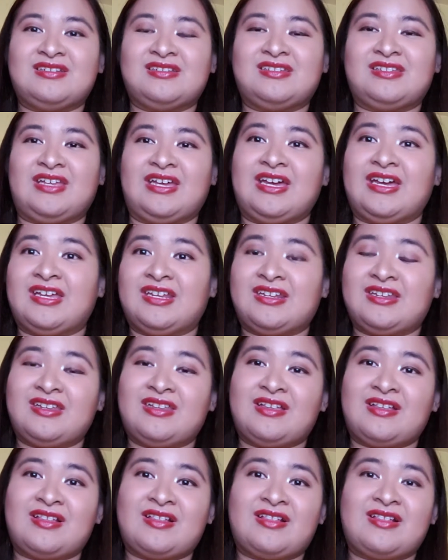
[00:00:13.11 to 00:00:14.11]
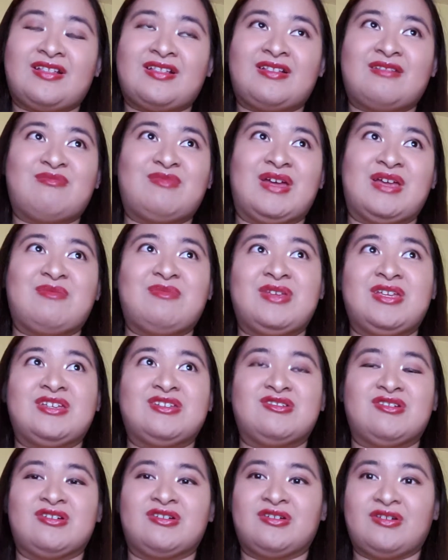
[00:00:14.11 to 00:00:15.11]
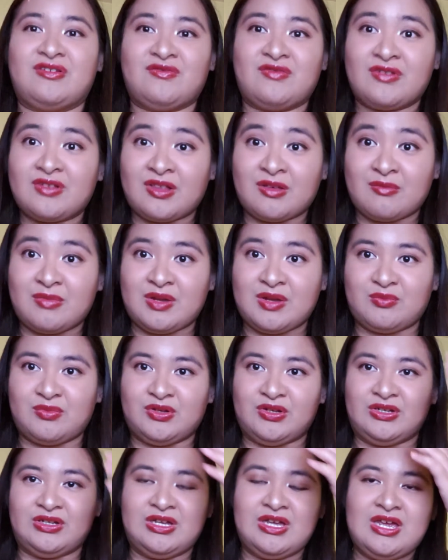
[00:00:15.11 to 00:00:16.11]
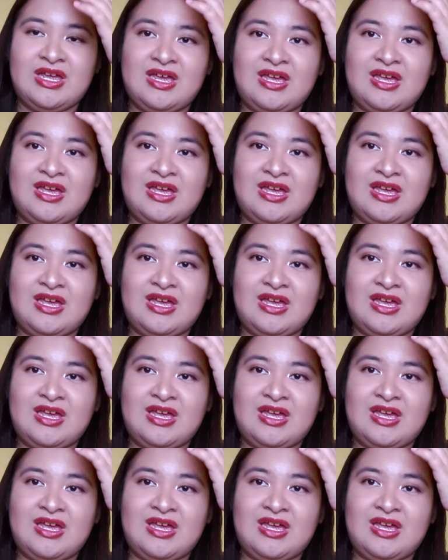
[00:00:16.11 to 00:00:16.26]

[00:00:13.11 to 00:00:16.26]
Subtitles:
that this might be triggering for some people.